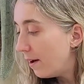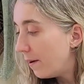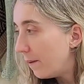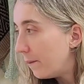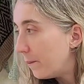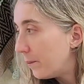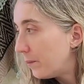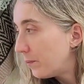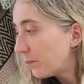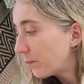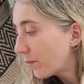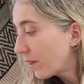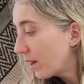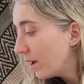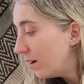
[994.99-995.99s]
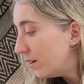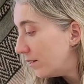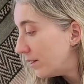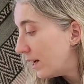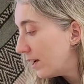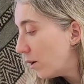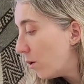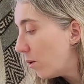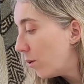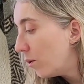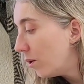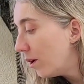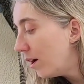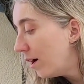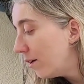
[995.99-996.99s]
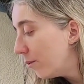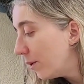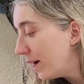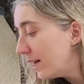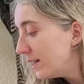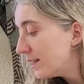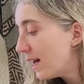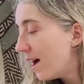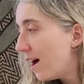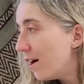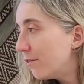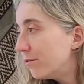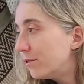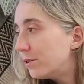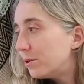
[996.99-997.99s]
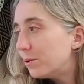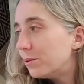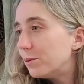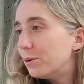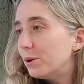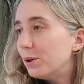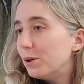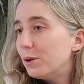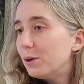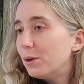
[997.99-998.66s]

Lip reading: And I always have to,